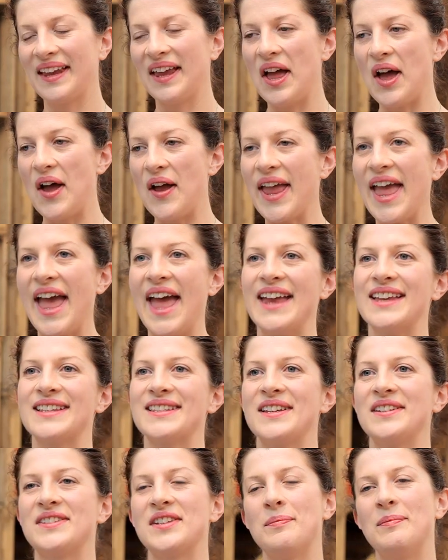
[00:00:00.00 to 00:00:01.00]
Okay, so
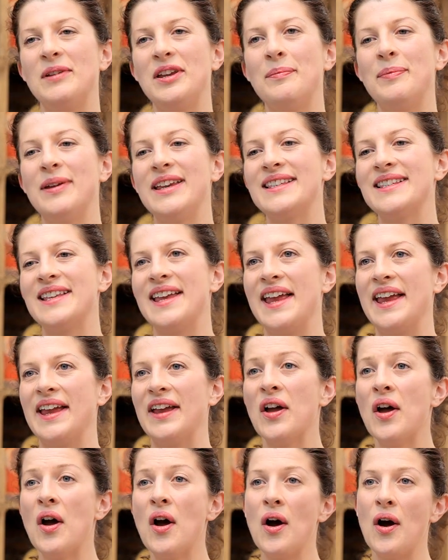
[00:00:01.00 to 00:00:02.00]
WBC
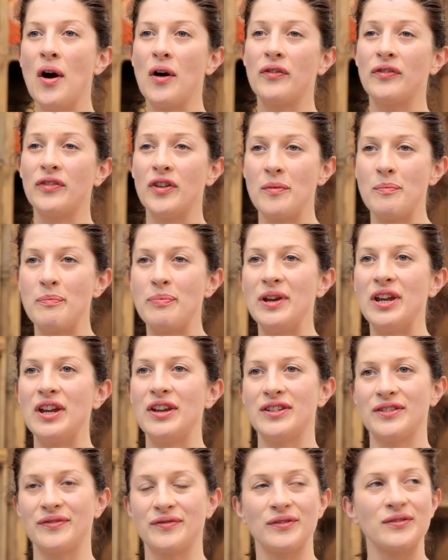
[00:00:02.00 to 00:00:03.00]
offer a
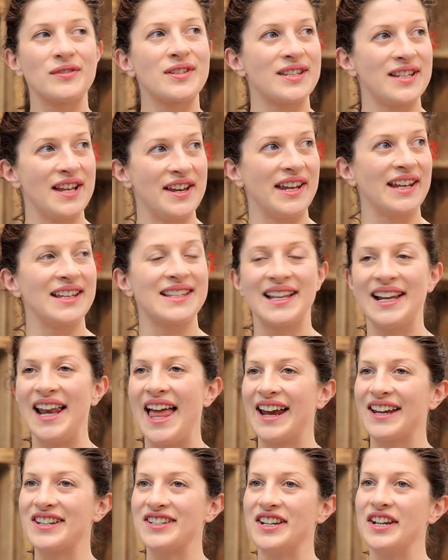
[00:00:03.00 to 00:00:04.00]
beautiful, stunning
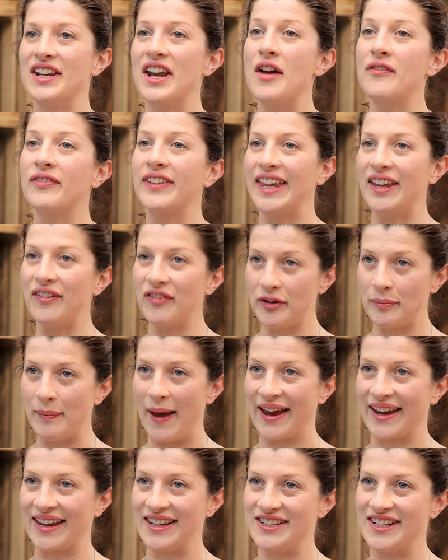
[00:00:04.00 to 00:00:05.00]
selection of gift
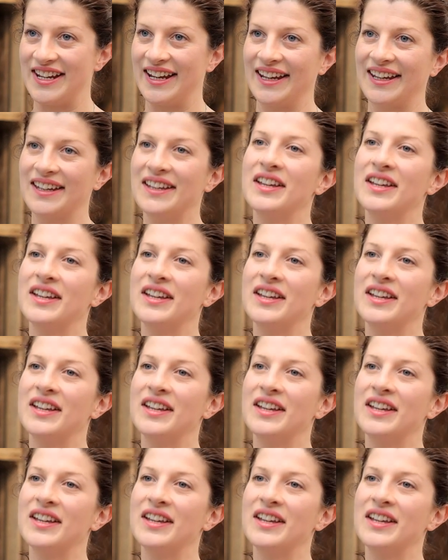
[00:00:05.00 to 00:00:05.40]
packaging,